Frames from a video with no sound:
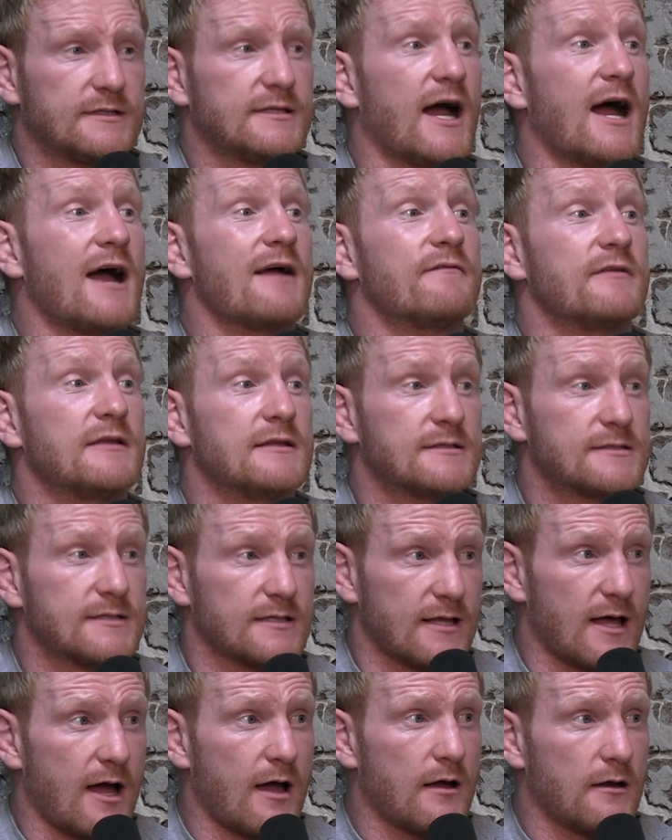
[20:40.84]
dive into
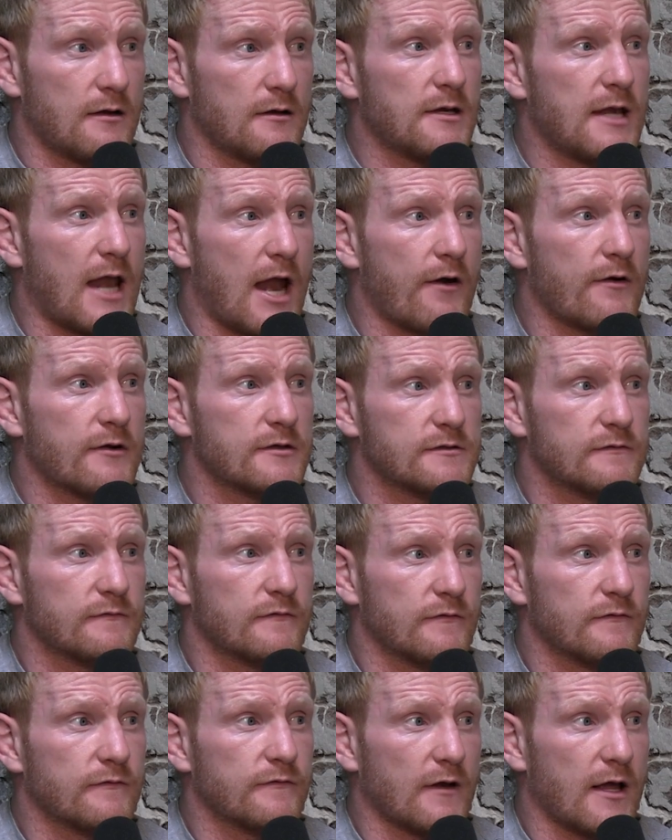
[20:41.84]
that
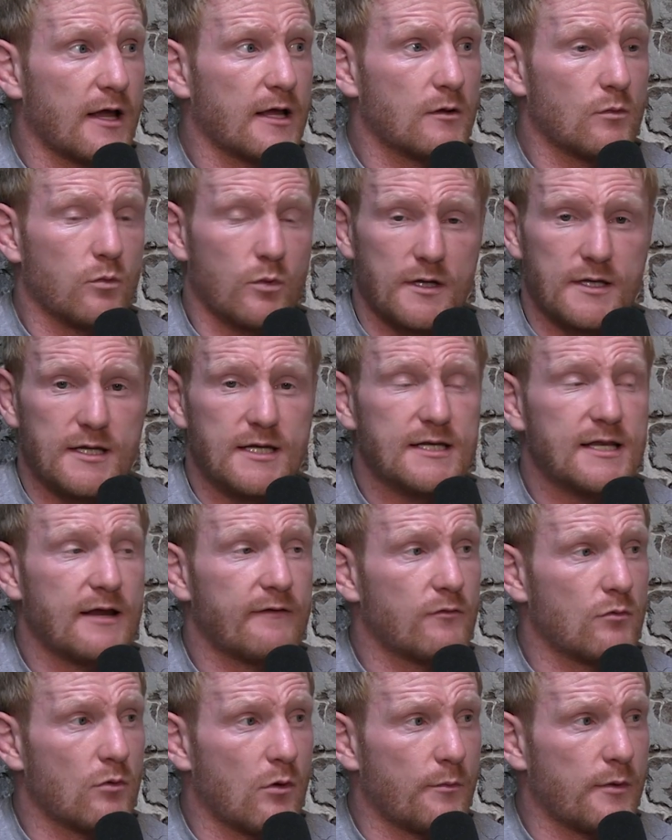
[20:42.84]
narrative of, like, we need
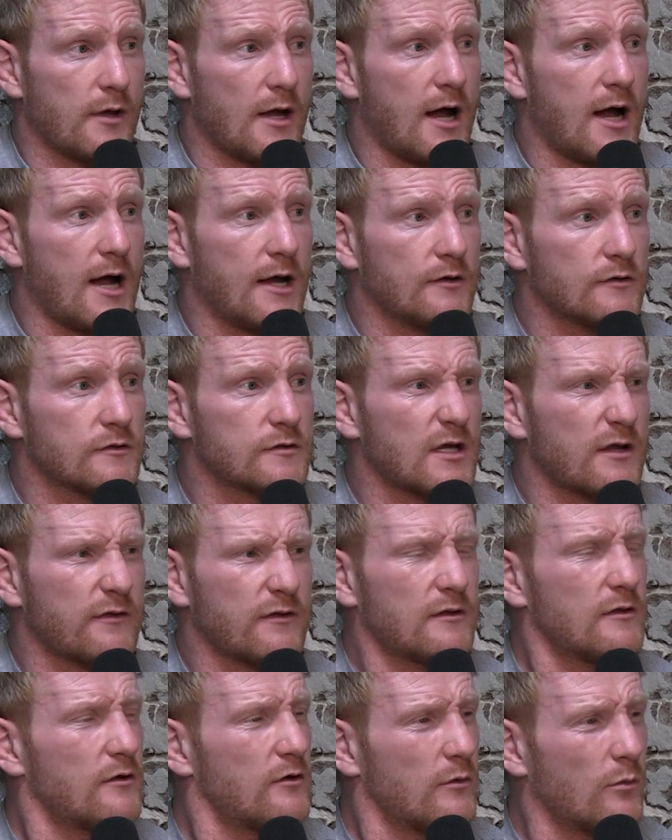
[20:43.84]
everyone behind us. I
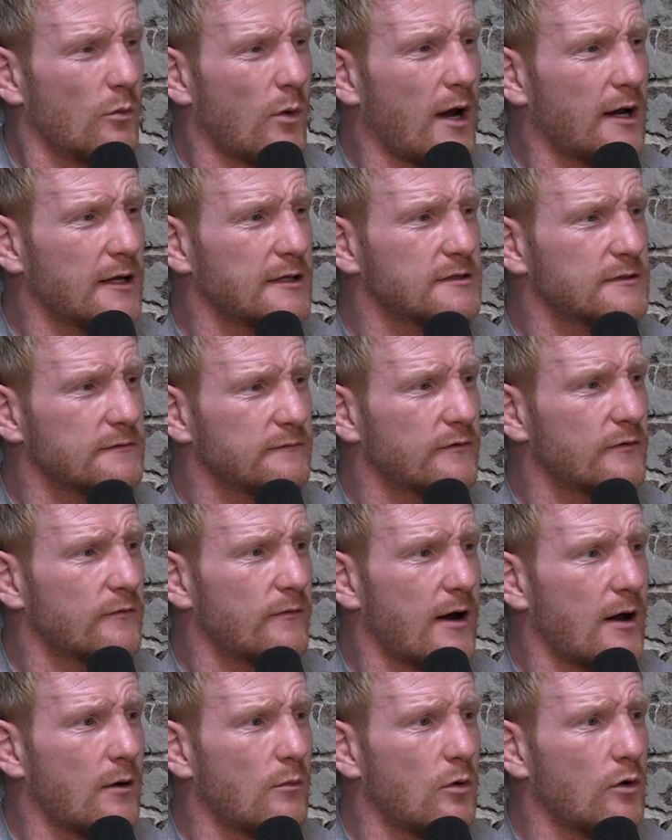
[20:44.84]
think they're in Wellington for
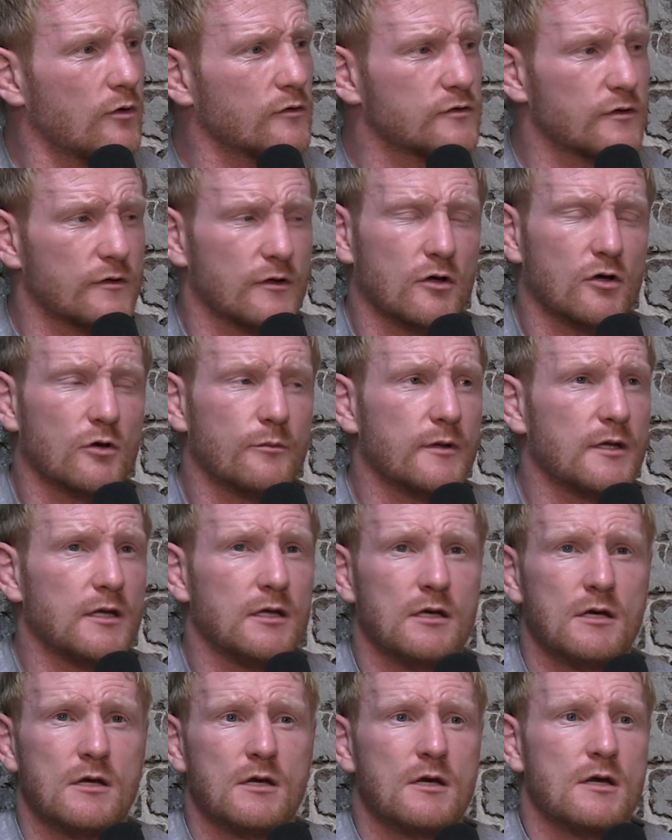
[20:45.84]
round one, so they're going to
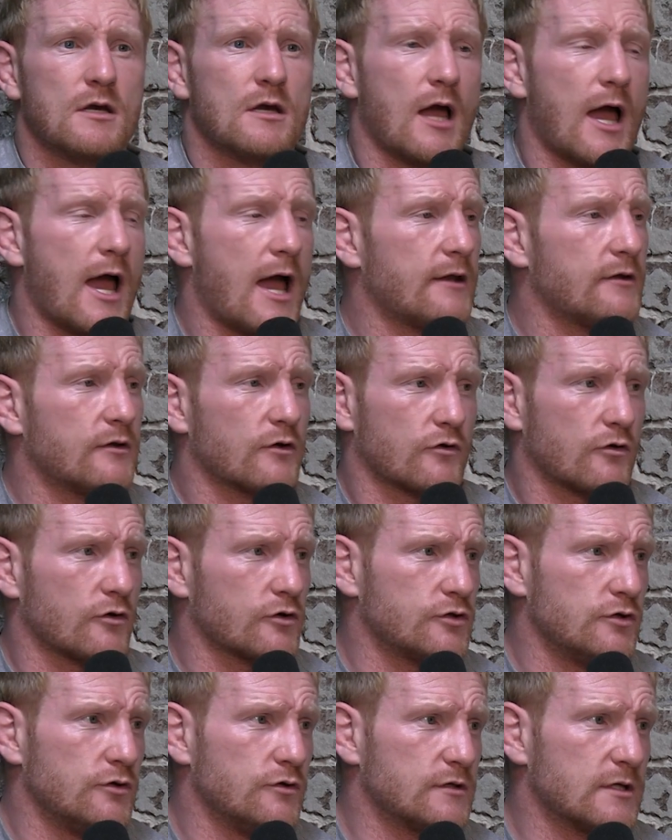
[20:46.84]
be heading
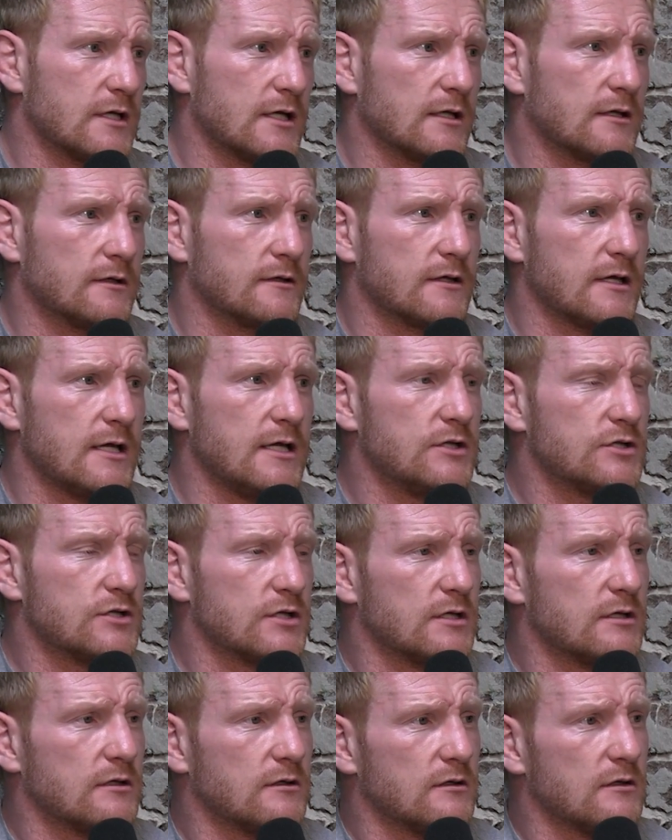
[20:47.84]
across New Zealand each
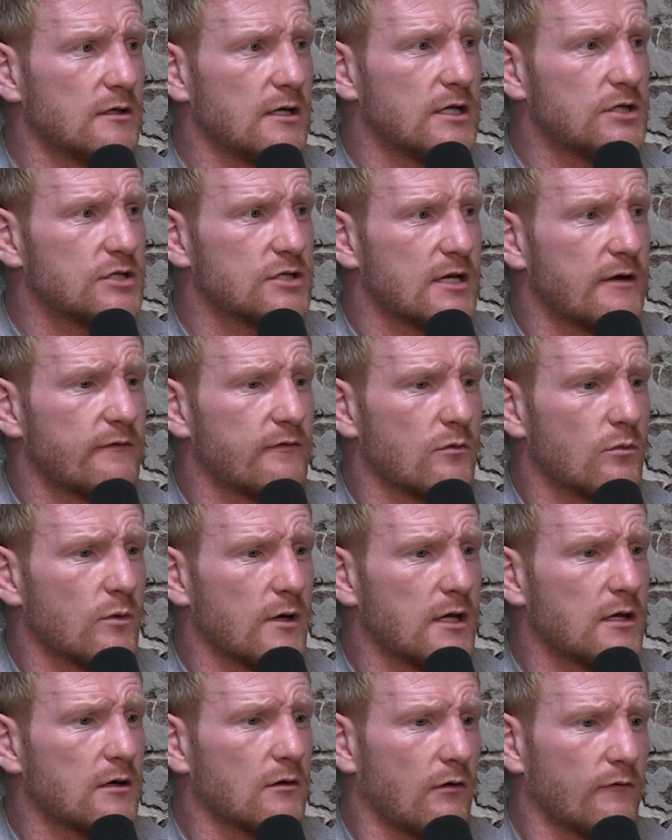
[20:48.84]
and every
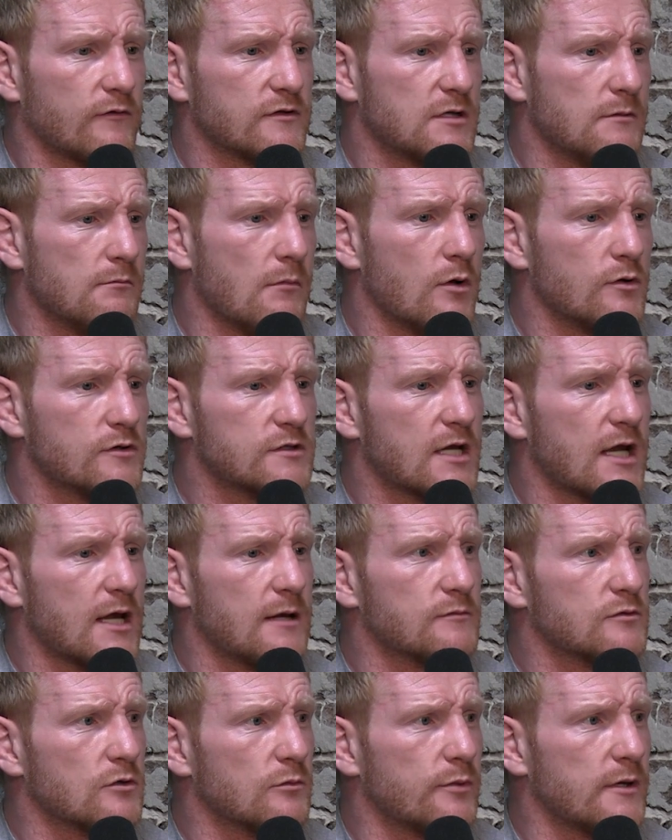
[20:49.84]
week. Obviously, most
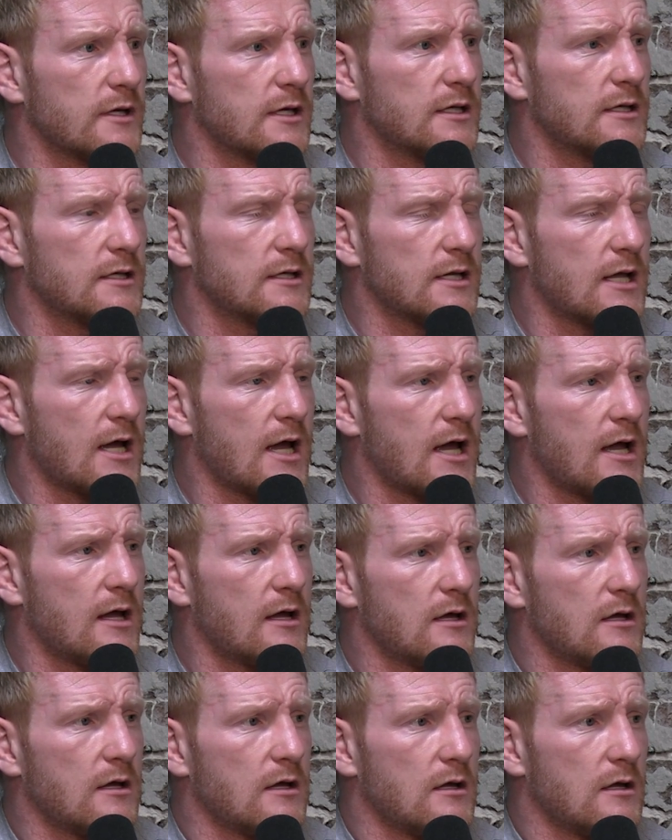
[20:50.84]
games will be in
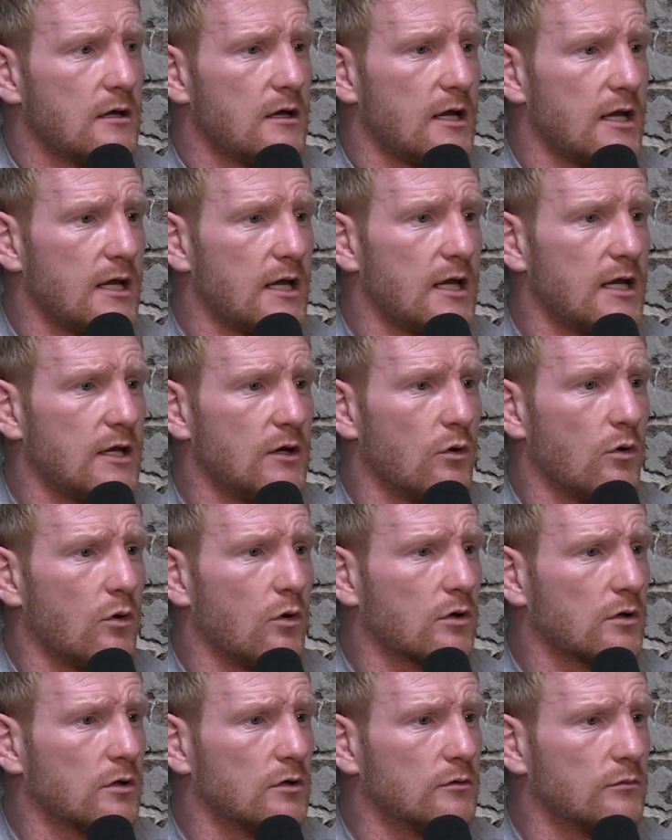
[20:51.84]

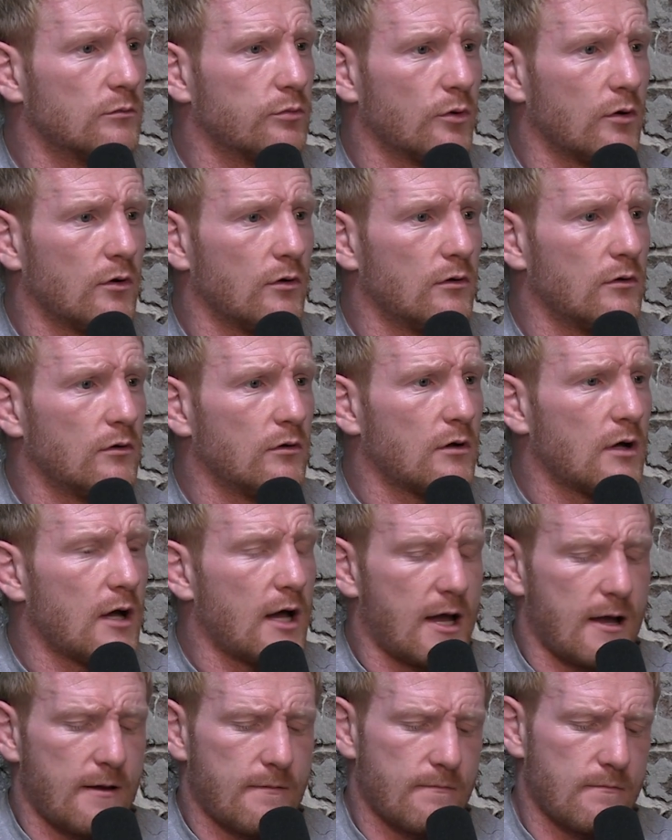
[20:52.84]
Auckland, but
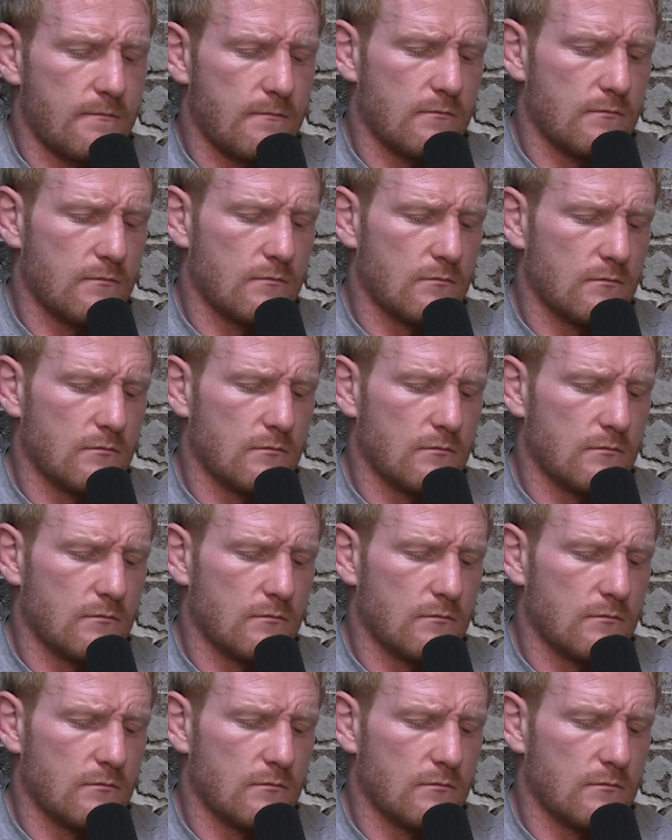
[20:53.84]
the